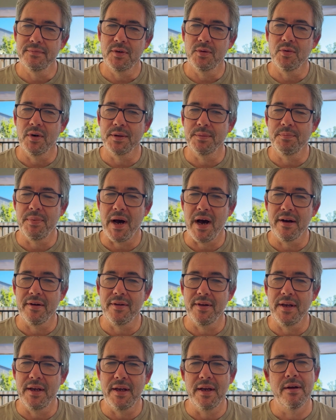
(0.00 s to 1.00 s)
one part of
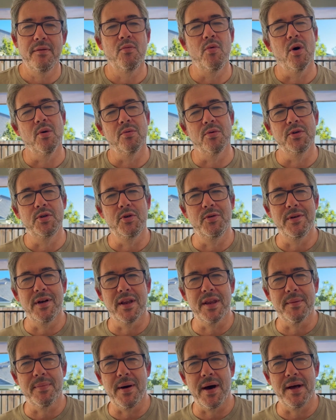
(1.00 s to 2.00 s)
the year, World War II,
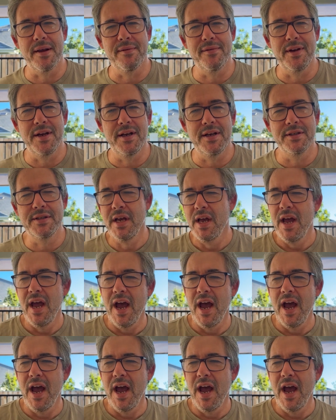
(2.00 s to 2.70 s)
another part of the years.